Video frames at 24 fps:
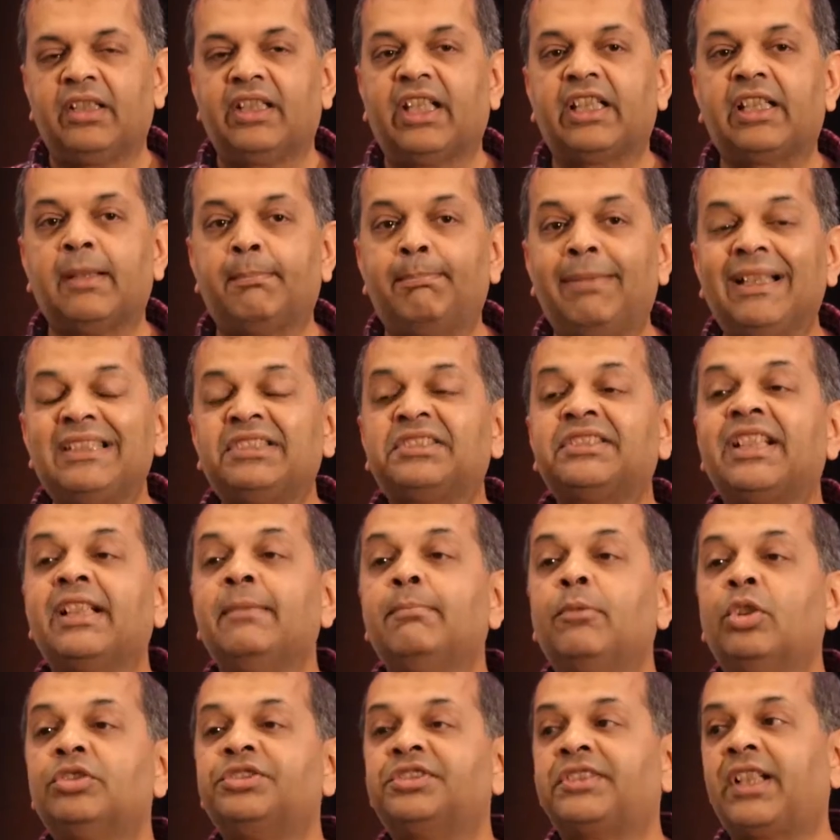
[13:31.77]
they're the best
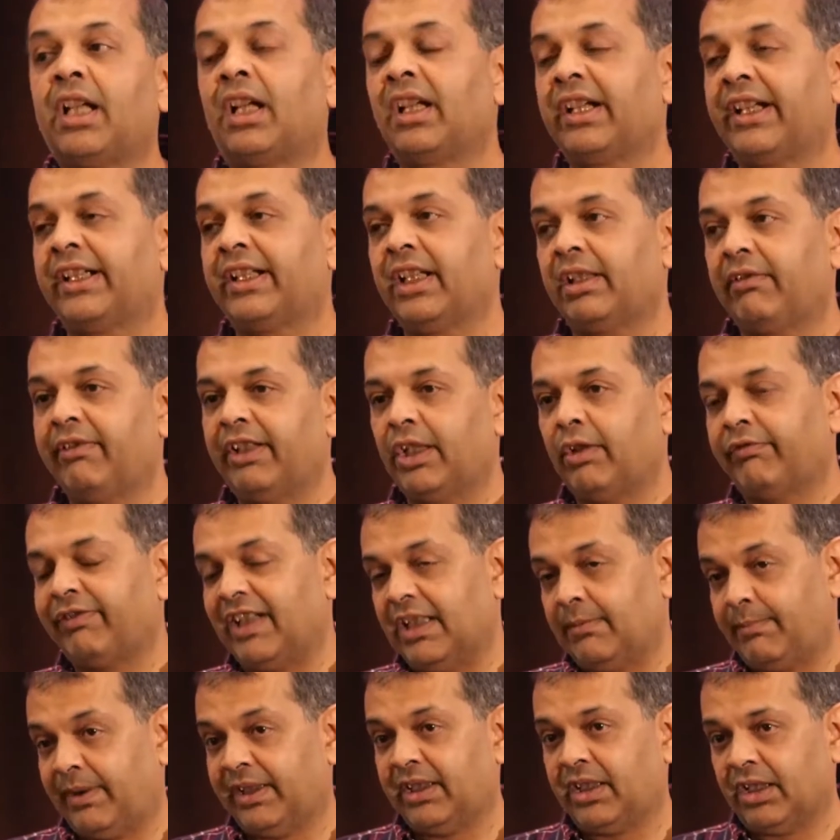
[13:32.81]
and most targeted way of
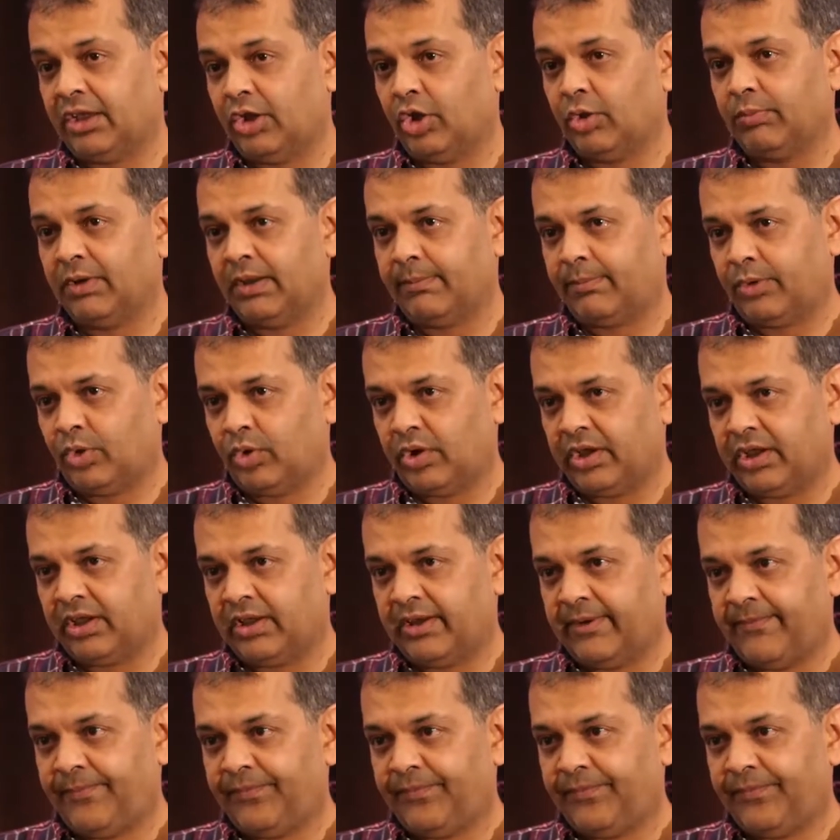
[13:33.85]
helping the global poor.